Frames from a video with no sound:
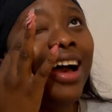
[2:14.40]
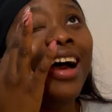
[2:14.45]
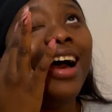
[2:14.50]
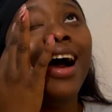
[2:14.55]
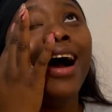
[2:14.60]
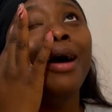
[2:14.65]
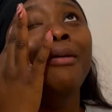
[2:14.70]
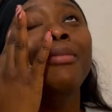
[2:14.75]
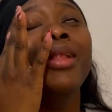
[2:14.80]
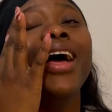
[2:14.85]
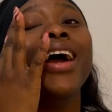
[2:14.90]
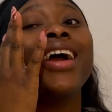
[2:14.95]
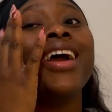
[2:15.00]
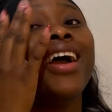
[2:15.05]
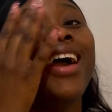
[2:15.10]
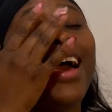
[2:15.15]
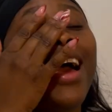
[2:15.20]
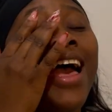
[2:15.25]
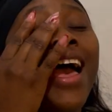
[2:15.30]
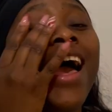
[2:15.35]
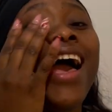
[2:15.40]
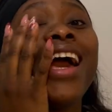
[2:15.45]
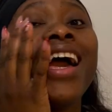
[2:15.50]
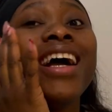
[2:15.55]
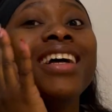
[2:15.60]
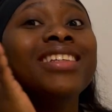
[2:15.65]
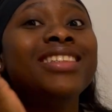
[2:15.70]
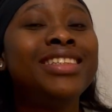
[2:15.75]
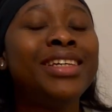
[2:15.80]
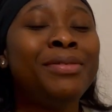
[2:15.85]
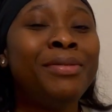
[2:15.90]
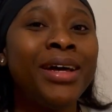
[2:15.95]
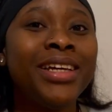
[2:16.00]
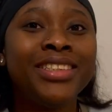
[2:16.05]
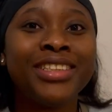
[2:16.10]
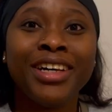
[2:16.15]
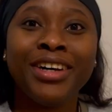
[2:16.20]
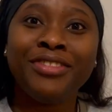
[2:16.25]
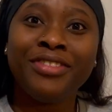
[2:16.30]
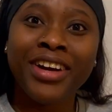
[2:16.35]
I'm like, I can't see
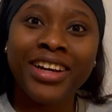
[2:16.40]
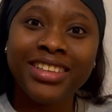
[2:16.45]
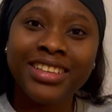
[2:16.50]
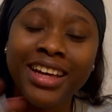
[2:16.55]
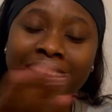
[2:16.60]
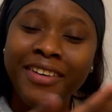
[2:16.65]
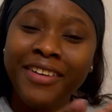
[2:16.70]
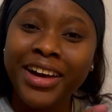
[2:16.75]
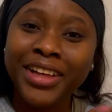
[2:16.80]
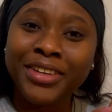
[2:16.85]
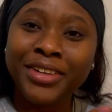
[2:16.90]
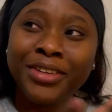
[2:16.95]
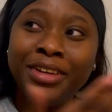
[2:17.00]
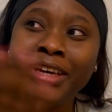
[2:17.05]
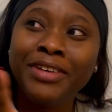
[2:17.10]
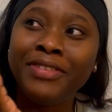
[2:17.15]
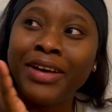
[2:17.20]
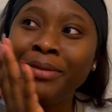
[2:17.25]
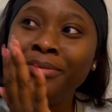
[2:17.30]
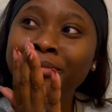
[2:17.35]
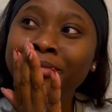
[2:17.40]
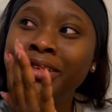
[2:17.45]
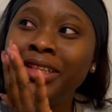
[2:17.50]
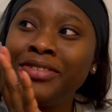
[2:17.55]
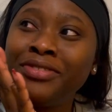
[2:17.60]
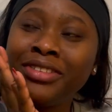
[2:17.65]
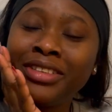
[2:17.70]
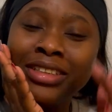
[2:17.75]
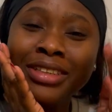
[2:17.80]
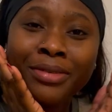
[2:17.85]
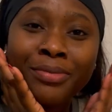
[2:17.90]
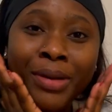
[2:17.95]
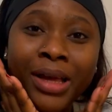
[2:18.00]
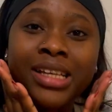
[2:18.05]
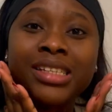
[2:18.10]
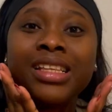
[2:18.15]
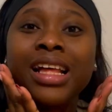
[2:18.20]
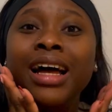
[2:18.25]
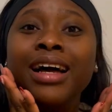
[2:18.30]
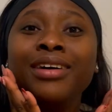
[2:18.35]
myself right now. I don't know if I'm even in the
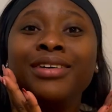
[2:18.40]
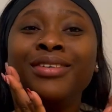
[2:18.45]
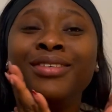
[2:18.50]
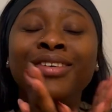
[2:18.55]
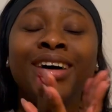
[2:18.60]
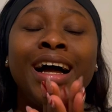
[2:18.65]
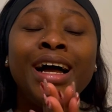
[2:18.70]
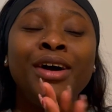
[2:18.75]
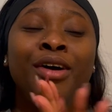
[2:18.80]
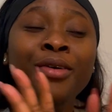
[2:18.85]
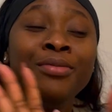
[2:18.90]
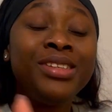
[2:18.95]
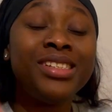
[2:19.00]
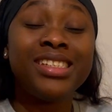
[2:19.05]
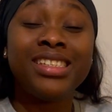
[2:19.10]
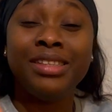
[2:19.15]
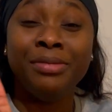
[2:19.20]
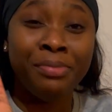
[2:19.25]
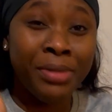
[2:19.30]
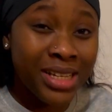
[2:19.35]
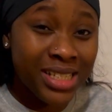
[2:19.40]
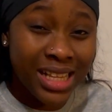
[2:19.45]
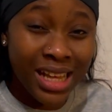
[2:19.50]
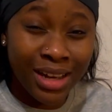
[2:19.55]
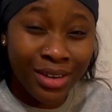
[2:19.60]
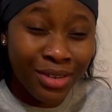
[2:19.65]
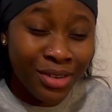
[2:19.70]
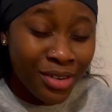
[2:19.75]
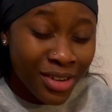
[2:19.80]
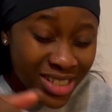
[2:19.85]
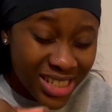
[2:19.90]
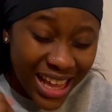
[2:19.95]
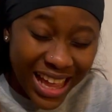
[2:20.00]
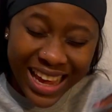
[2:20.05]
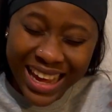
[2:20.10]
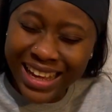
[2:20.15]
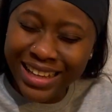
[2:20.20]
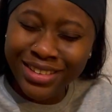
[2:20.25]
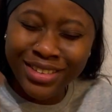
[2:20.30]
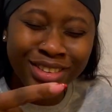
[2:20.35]
best angle. I hope this is the best angle, because I
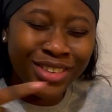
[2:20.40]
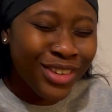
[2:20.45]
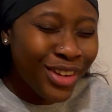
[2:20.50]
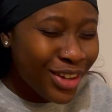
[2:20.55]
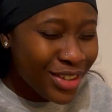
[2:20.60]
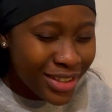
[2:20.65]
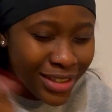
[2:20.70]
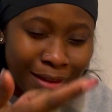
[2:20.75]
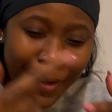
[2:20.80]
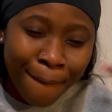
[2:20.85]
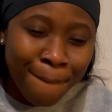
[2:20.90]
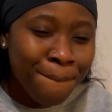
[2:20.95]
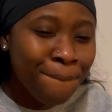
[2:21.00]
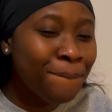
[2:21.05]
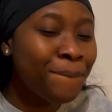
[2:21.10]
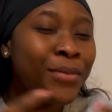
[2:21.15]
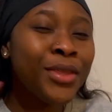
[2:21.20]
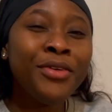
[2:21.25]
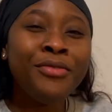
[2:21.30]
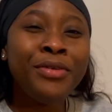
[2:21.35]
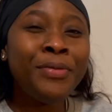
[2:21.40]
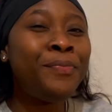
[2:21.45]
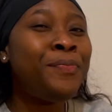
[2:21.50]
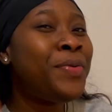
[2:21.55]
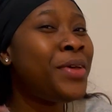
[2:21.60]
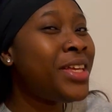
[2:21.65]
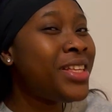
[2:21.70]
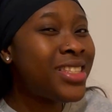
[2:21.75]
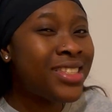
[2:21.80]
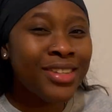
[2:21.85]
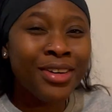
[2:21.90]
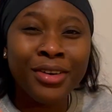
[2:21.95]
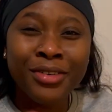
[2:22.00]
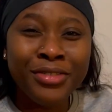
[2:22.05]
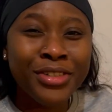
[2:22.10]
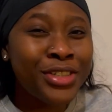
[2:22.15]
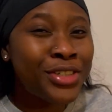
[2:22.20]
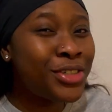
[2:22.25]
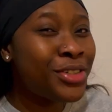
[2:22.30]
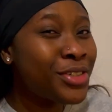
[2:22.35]
cannot repeat or
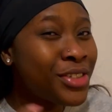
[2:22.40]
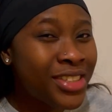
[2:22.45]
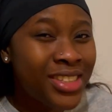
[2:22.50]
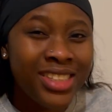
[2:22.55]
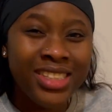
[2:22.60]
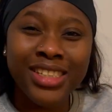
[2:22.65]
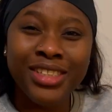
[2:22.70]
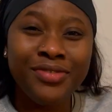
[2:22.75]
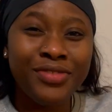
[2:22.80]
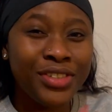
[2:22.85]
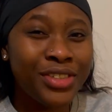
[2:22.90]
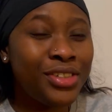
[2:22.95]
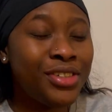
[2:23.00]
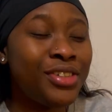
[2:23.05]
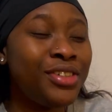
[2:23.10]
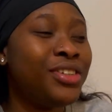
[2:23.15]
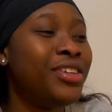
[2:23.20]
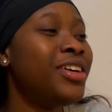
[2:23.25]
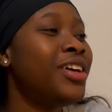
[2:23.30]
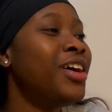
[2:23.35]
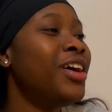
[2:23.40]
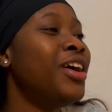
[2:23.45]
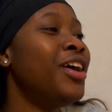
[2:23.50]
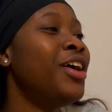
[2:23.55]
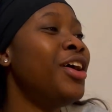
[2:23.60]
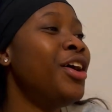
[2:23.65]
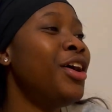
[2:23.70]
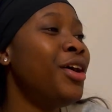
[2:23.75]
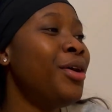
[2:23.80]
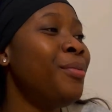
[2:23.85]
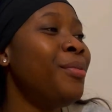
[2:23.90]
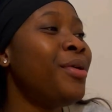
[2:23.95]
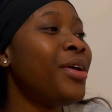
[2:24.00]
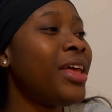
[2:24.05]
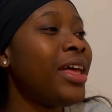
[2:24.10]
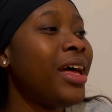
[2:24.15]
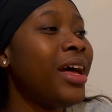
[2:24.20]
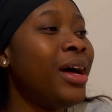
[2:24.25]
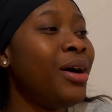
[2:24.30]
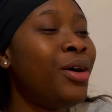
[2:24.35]
reshoot this video. But
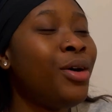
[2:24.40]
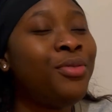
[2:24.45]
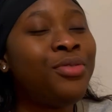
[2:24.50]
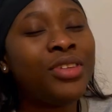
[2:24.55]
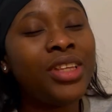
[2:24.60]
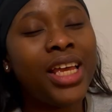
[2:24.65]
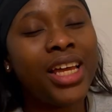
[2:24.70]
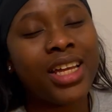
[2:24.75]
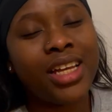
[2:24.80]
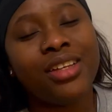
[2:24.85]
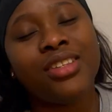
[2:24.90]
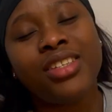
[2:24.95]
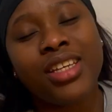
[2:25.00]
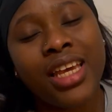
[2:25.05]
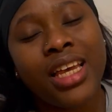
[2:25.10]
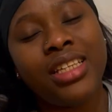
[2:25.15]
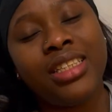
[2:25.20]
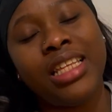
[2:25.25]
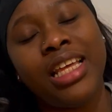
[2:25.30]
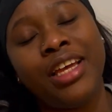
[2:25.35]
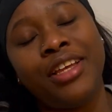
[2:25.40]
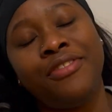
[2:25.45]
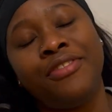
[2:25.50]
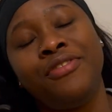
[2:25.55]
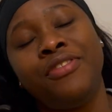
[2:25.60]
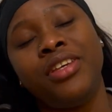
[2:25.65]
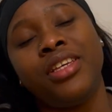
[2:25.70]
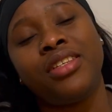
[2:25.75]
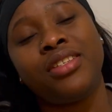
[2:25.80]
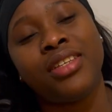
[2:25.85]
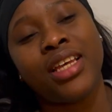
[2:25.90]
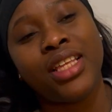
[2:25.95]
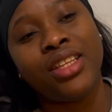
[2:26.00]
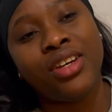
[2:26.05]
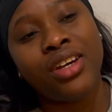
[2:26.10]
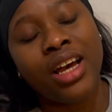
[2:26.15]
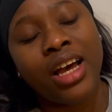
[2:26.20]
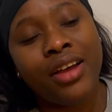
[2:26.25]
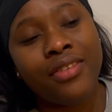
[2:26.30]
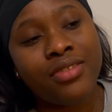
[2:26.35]
yeah, hopefully I can also get that fixed so I
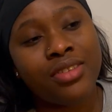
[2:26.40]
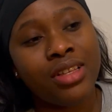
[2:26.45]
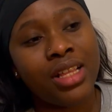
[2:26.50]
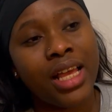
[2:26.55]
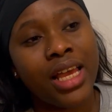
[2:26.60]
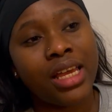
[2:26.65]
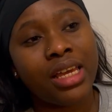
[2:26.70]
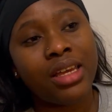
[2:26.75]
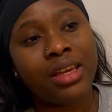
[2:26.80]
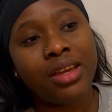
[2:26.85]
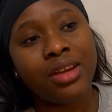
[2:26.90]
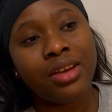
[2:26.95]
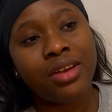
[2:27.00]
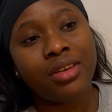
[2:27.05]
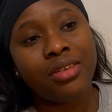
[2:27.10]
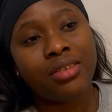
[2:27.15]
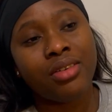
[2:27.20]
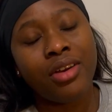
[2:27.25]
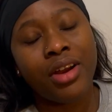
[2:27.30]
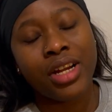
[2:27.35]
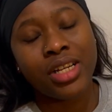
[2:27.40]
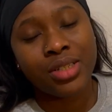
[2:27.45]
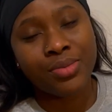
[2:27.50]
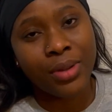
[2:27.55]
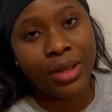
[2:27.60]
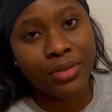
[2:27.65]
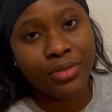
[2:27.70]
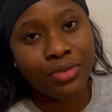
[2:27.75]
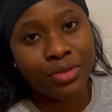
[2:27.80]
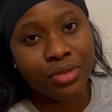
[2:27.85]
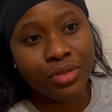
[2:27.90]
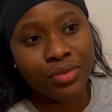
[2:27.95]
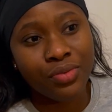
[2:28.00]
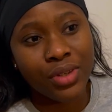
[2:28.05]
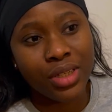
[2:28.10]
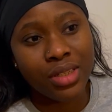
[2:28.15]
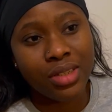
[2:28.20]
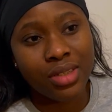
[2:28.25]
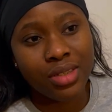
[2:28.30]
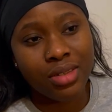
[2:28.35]
don't have to like crash my phone
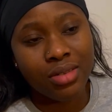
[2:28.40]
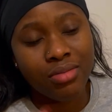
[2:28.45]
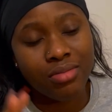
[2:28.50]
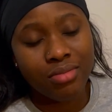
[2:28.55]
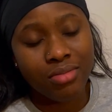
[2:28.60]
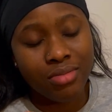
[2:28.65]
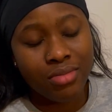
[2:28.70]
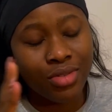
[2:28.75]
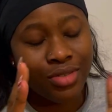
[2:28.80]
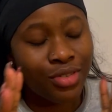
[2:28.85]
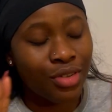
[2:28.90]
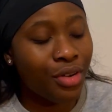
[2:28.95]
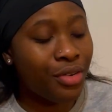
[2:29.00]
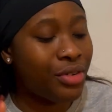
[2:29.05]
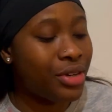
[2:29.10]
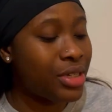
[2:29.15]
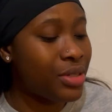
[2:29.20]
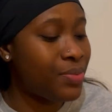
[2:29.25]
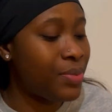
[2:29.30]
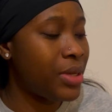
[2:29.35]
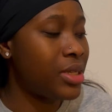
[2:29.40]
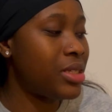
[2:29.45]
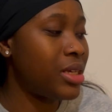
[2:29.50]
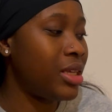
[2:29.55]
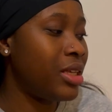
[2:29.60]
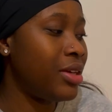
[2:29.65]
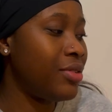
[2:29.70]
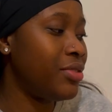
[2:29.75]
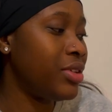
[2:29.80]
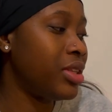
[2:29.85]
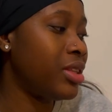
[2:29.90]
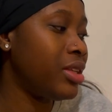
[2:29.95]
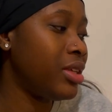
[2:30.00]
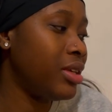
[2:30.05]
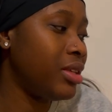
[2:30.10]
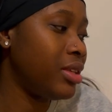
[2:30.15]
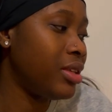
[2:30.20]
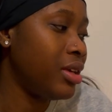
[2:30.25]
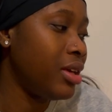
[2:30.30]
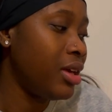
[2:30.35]
with storage space and everything.